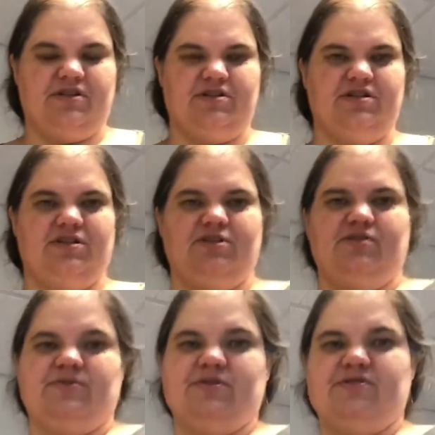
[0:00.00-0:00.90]
to
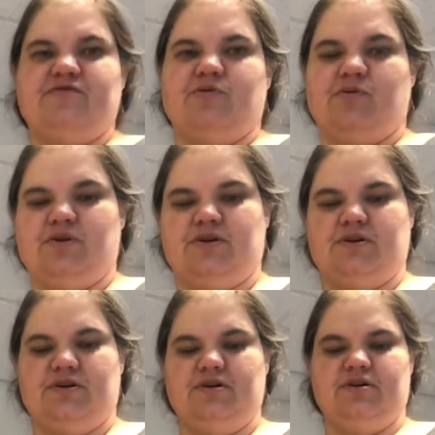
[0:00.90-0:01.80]
use
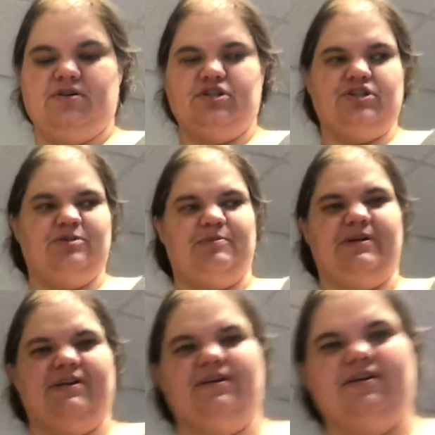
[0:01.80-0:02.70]
for shipping